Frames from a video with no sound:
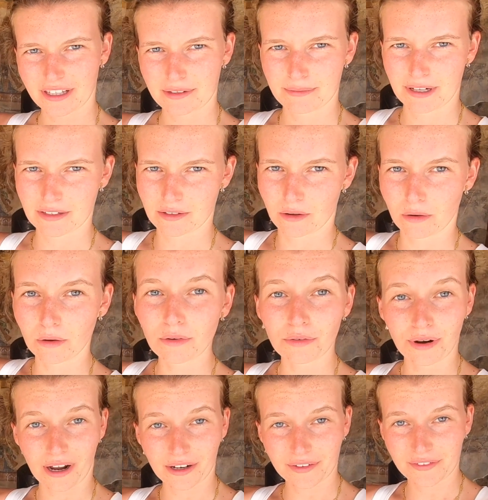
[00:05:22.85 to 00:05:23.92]
that makes the whole
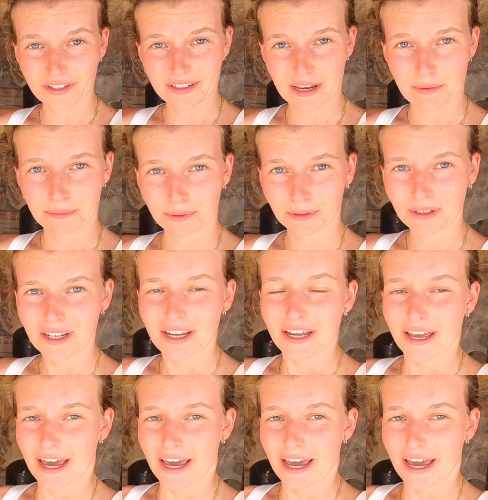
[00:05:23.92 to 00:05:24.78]
round of the temple,